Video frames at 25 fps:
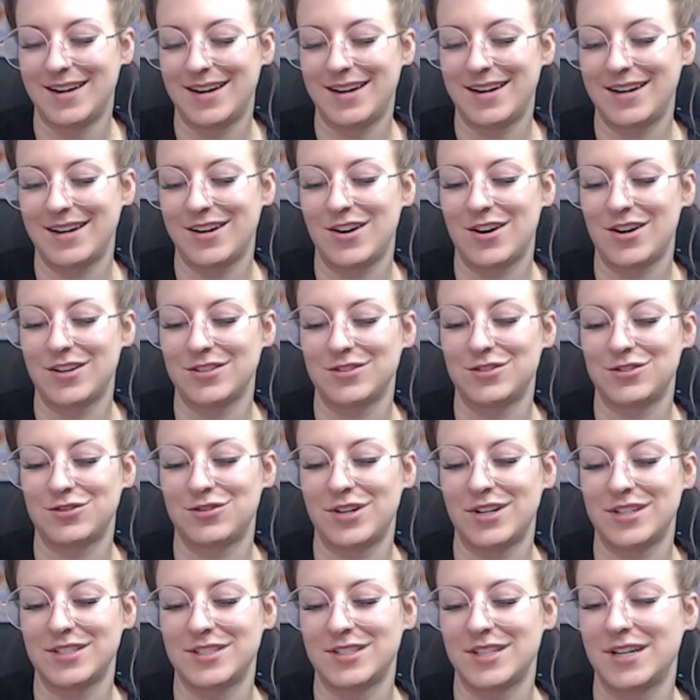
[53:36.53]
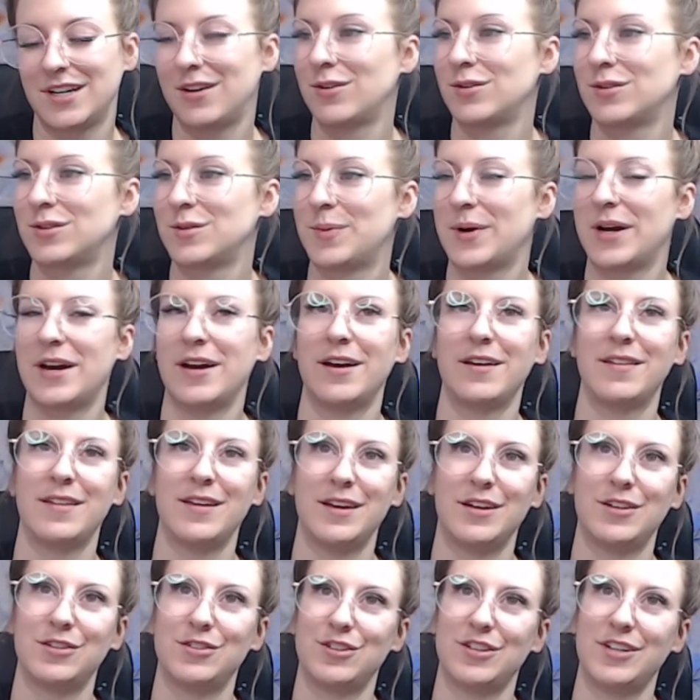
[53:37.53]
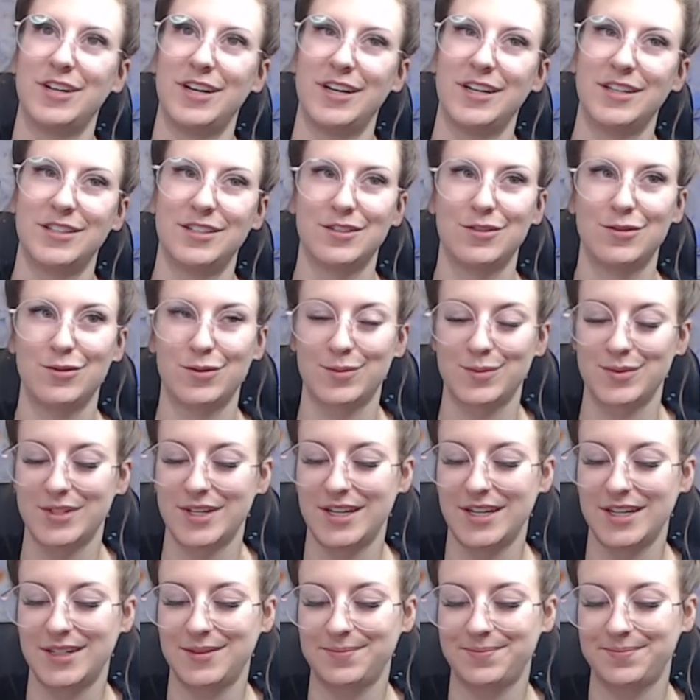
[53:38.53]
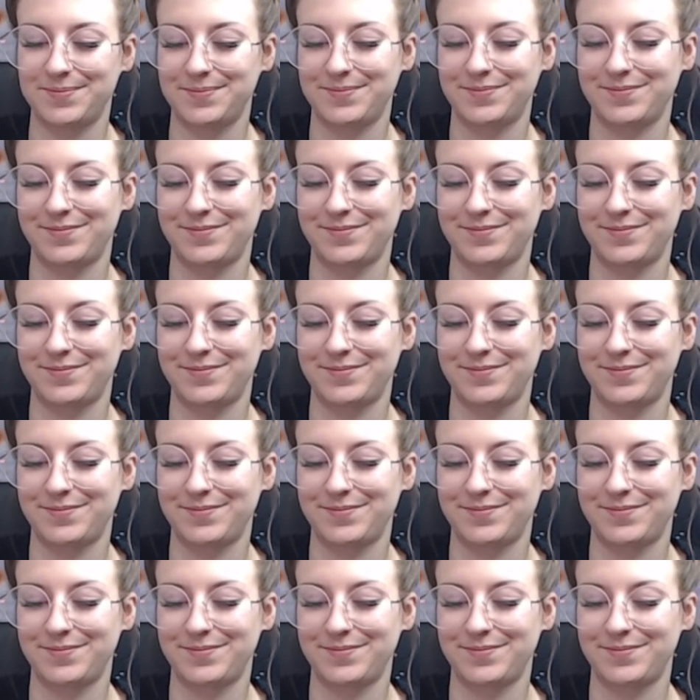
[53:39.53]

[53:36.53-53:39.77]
I got stressed out by the internet. You know what I'm saying?